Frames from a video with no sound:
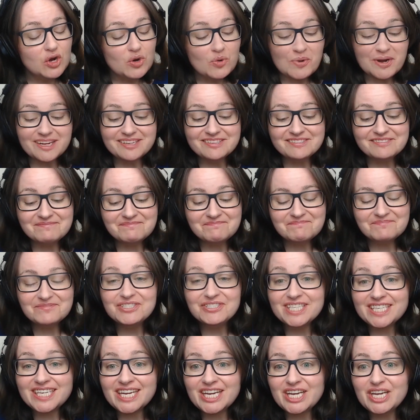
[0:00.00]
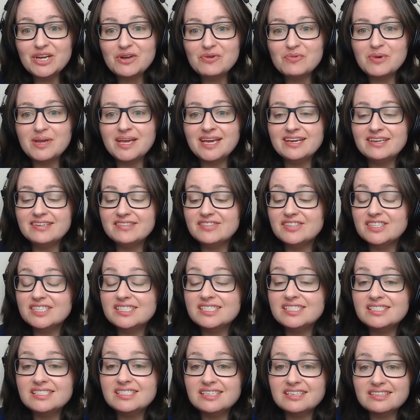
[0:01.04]
Well, today we have
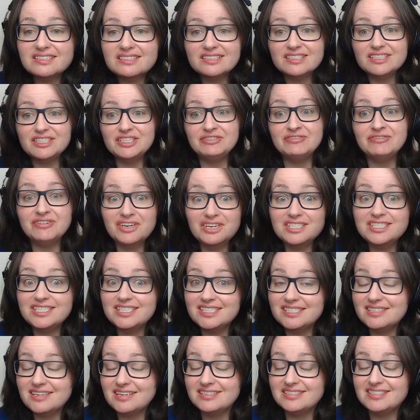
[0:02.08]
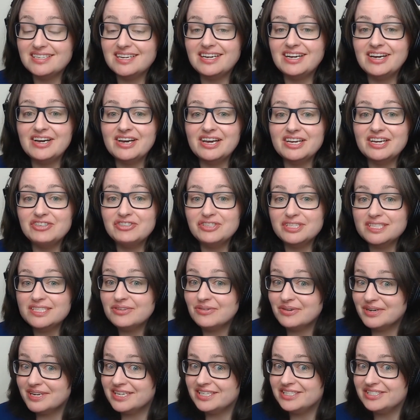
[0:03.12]
star neurologist and psychiatrist
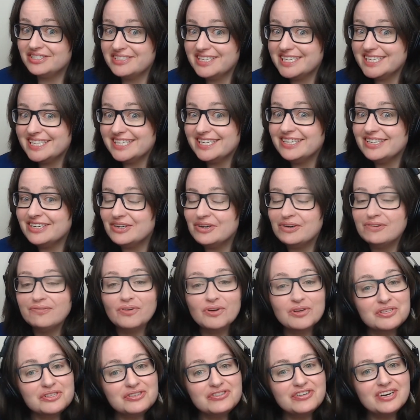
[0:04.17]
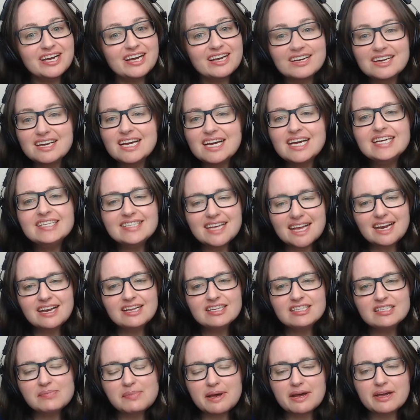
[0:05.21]
Eugen Trinka of Austria. Tell
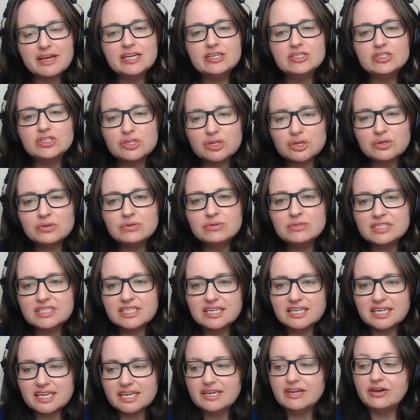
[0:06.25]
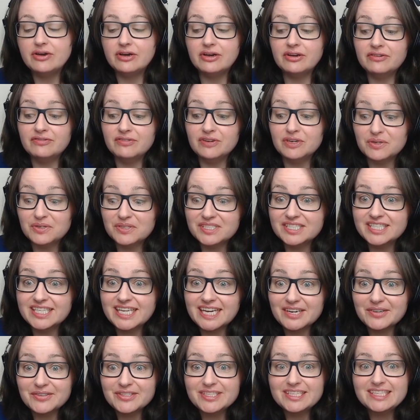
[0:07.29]
us about his cool study over
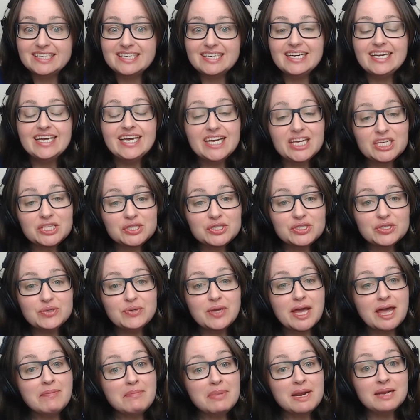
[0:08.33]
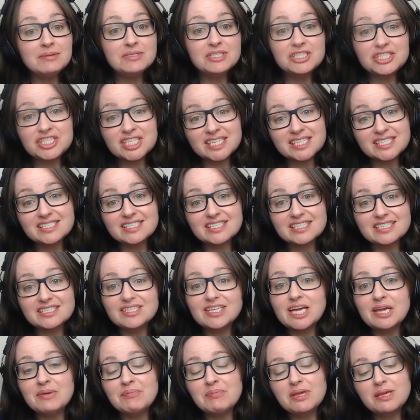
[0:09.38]
lockdown into
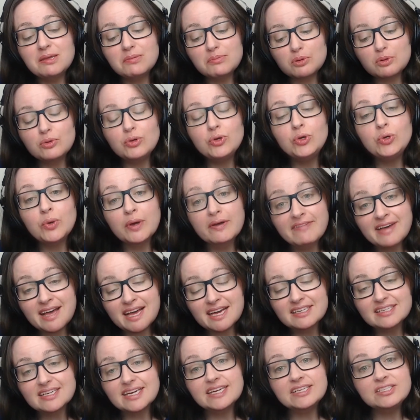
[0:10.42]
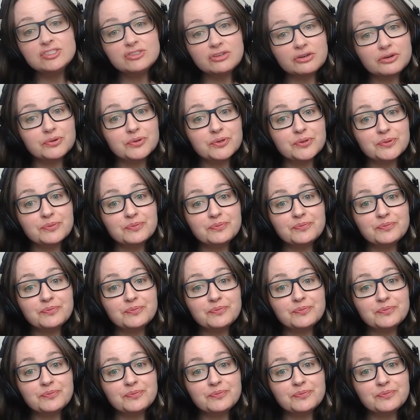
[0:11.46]
epileptogenesis in people who have had a stroke.